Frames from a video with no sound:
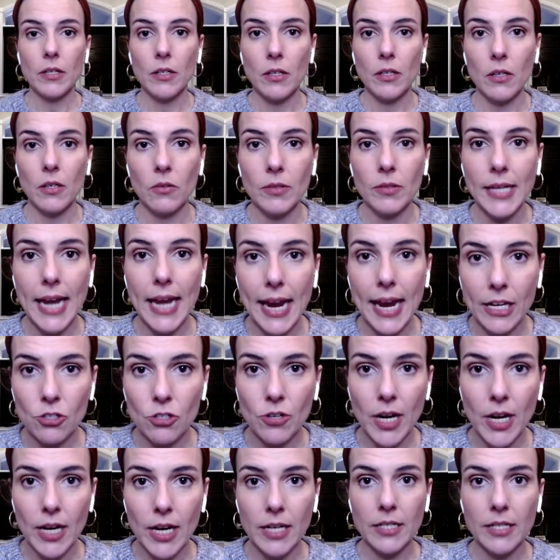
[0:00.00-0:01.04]
only
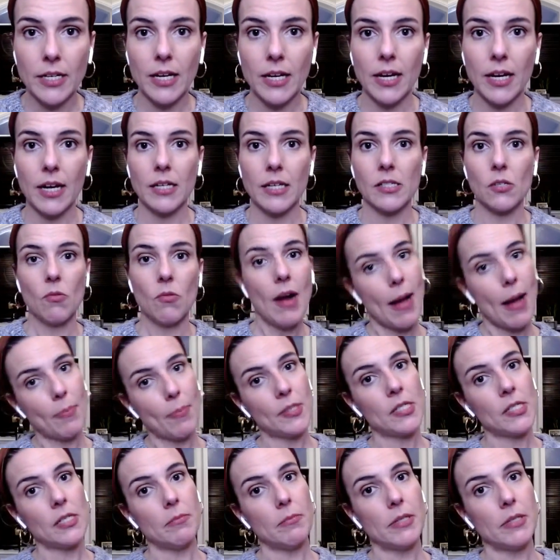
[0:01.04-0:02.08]
Adriana Diaz, who happens
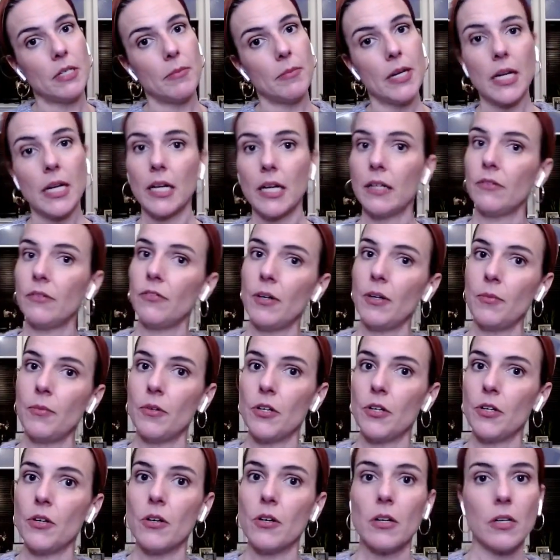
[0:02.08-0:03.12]
to be Dominican from New
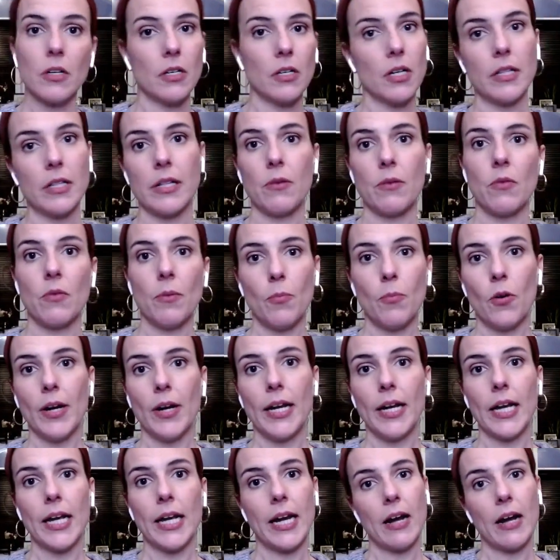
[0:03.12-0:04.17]
York. Not that we're pointing
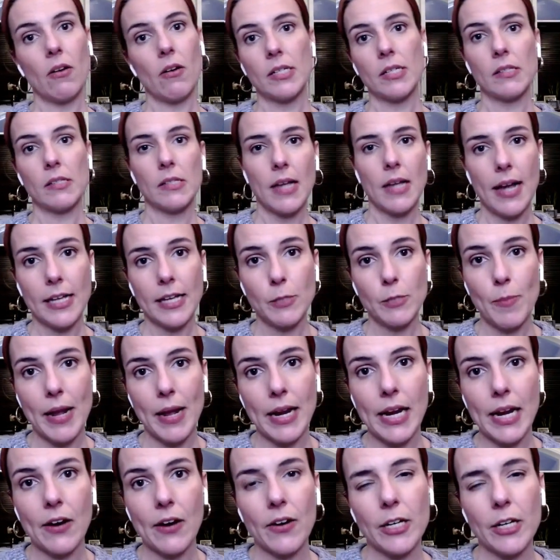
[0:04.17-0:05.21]
it out because it's not
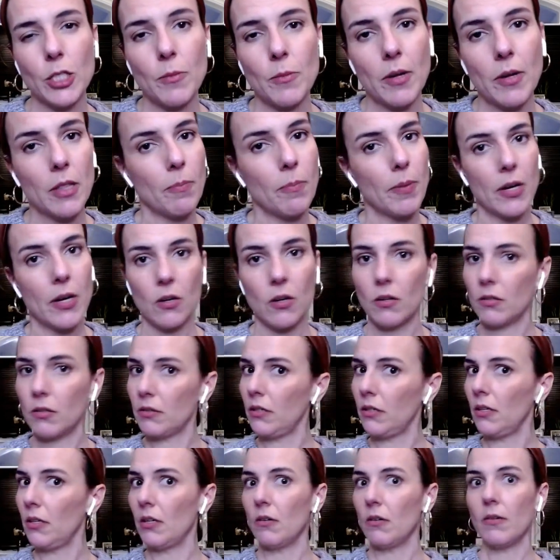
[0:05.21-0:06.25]
Hispanic Heritage Month, but oh,
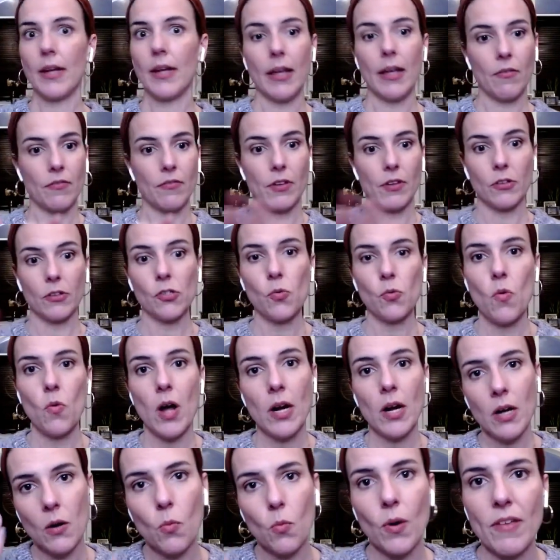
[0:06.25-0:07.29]
you know, if there's one,
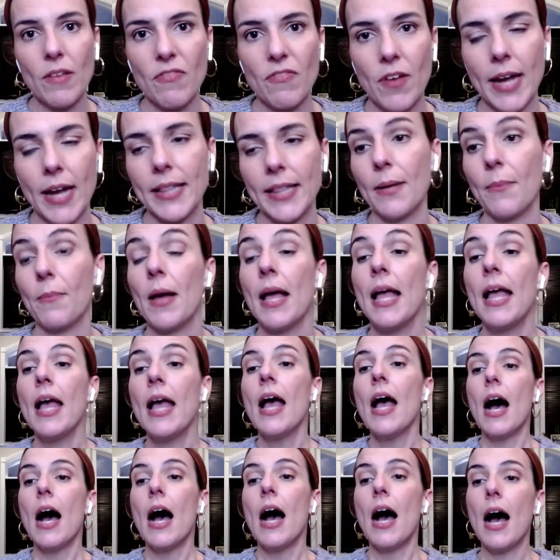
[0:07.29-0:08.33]
we find them.
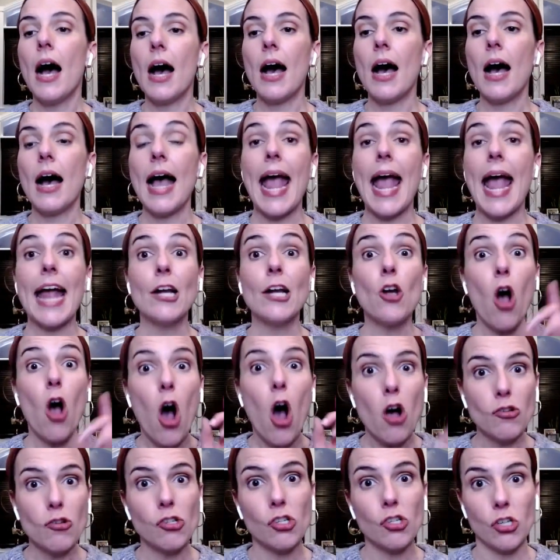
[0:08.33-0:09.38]
Uh, and
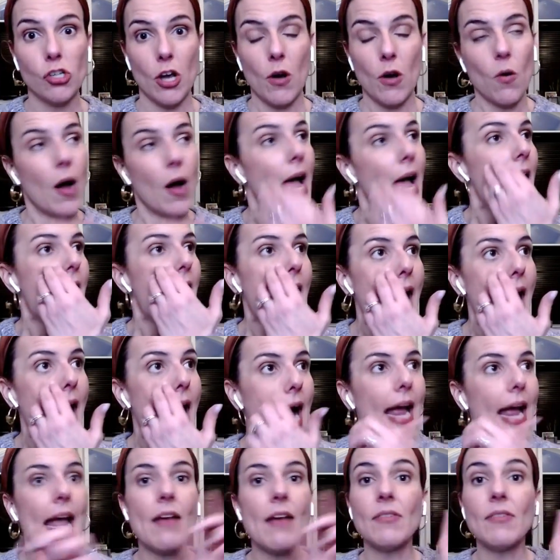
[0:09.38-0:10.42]
also, I
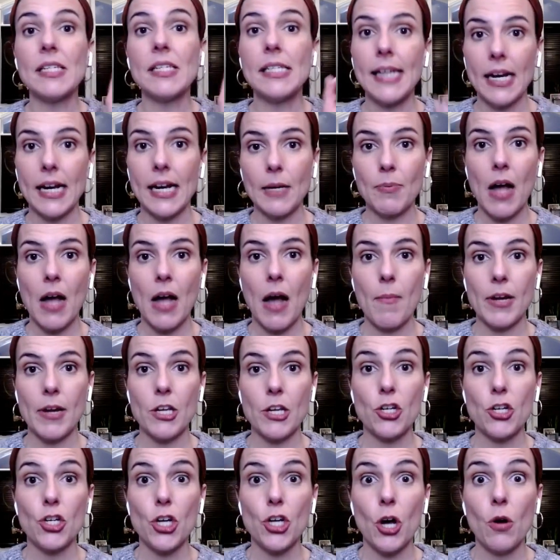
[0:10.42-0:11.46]
have a stand up comedy
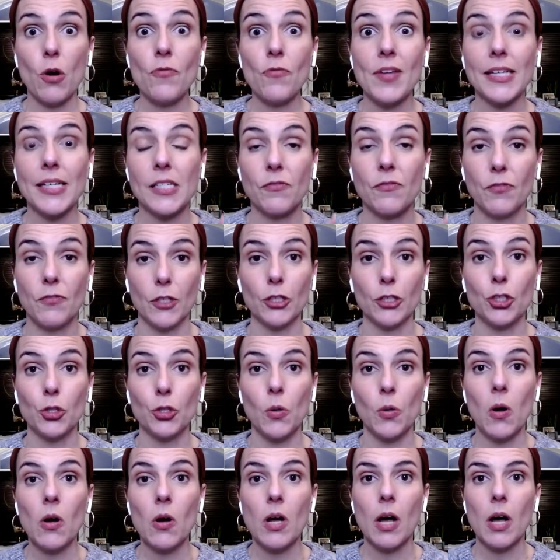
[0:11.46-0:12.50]
show that's
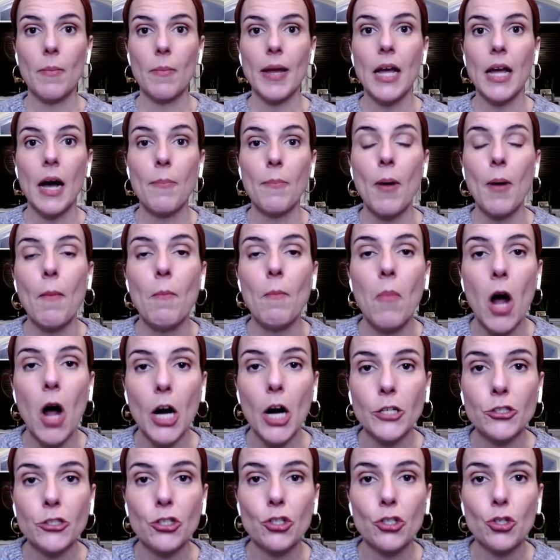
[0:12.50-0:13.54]
virtual coming up
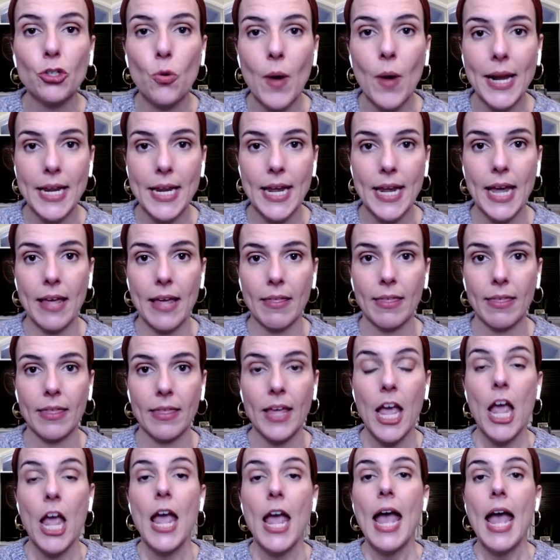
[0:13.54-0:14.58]
March 20th.
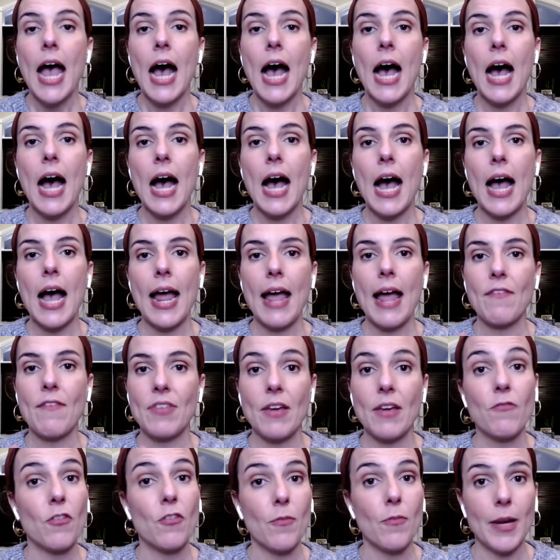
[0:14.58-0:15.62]
Uh, I have the
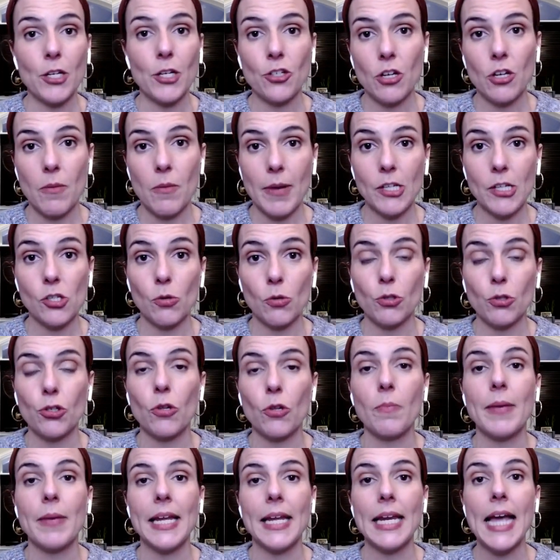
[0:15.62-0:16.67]
information on my social
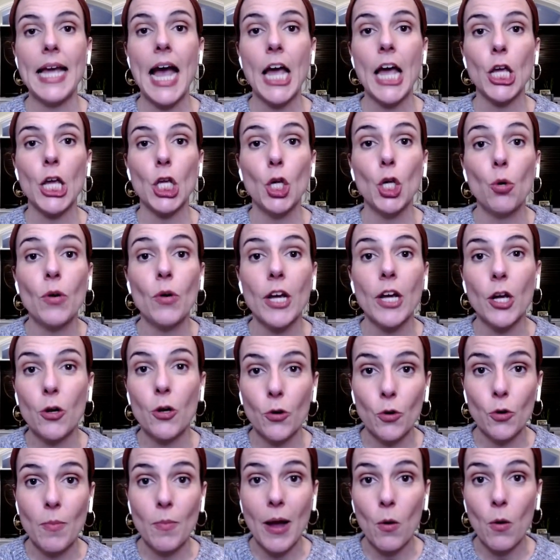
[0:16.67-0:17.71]
media. You can go to
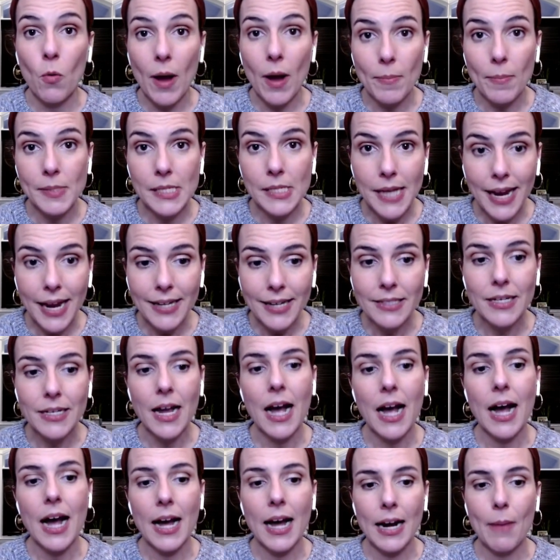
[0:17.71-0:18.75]
my website,
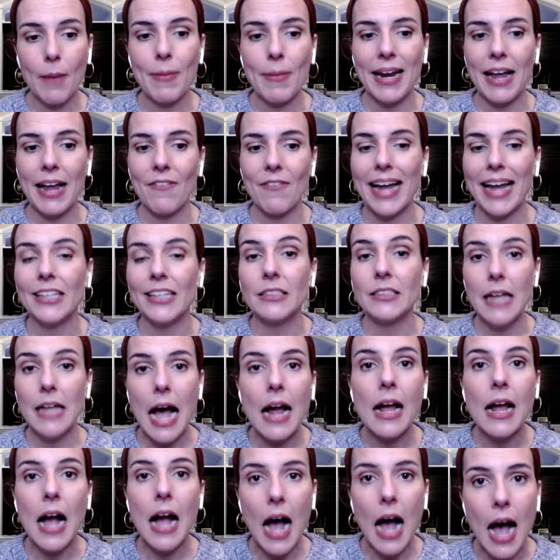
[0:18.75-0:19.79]

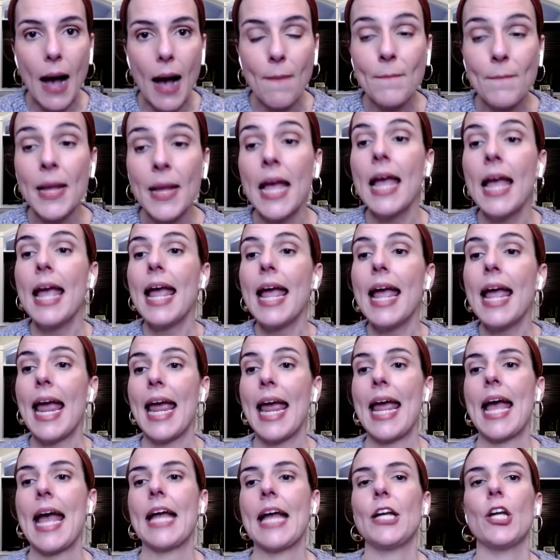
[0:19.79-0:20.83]
anabelaval.com,
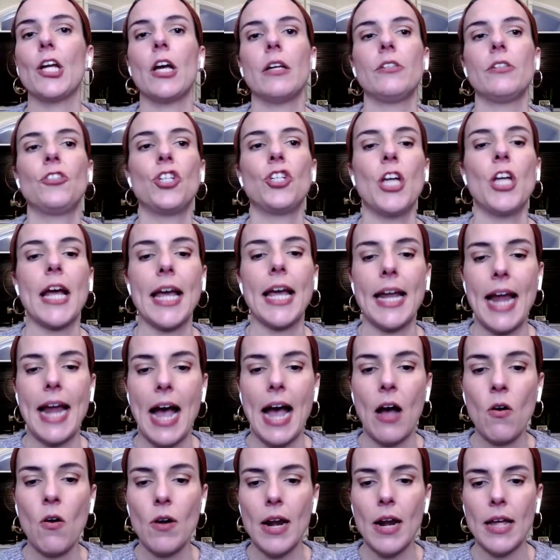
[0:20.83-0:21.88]
and check it
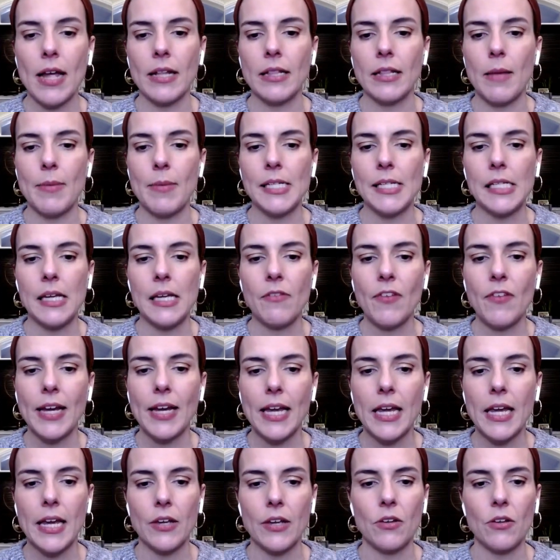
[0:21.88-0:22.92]
out. Let me see if I can
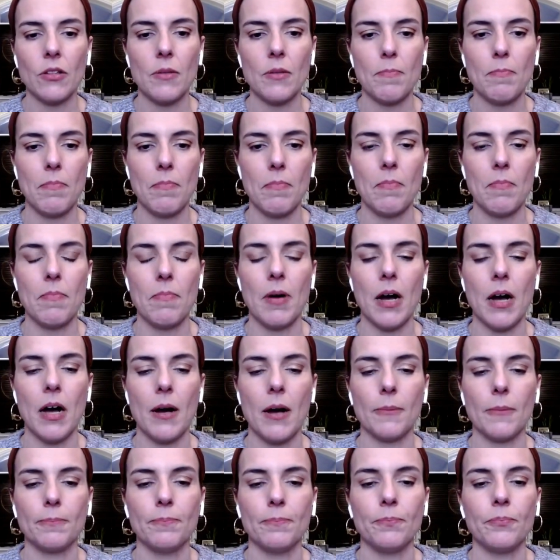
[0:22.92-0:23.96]
get you the
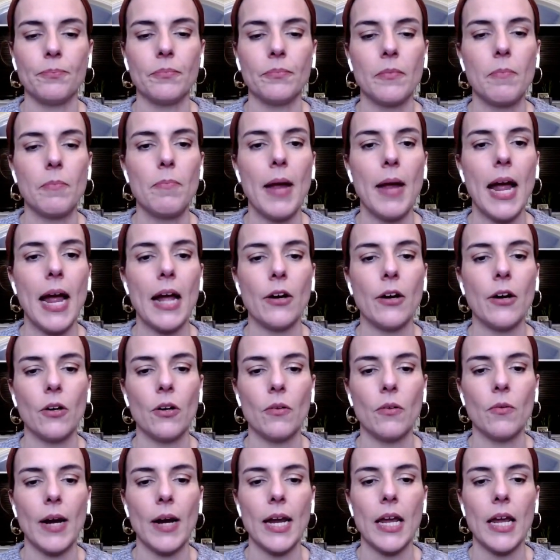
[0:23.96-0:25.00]
um, banner
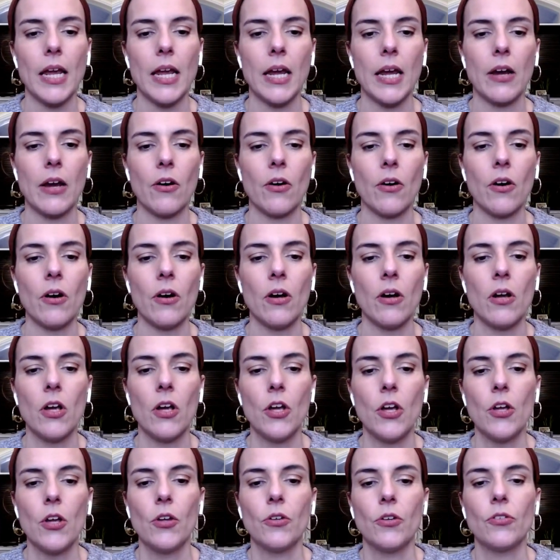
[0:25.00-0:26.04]
right here
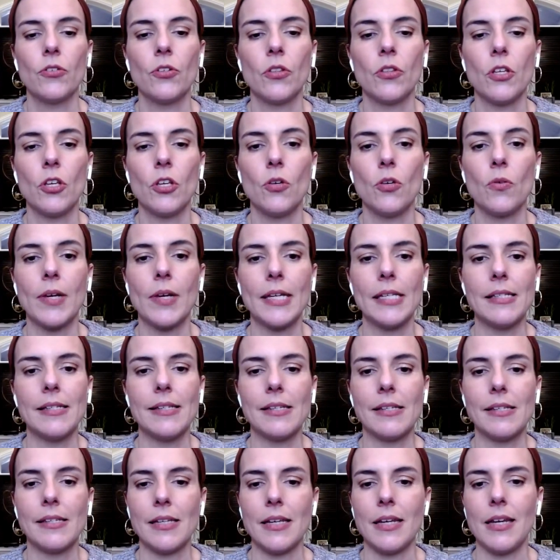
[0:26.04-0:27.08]
so that you can
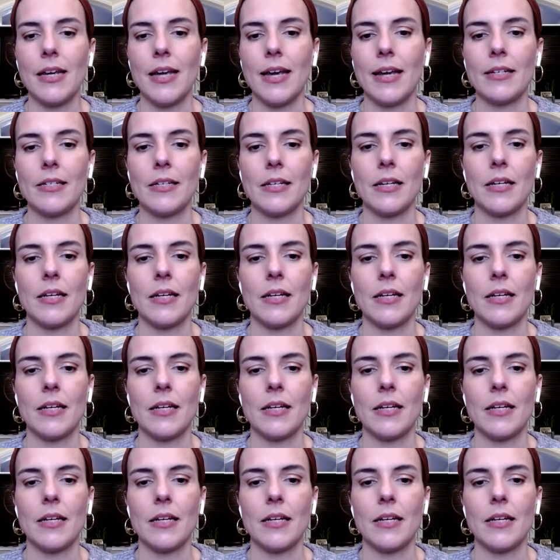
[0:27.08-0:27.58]
see it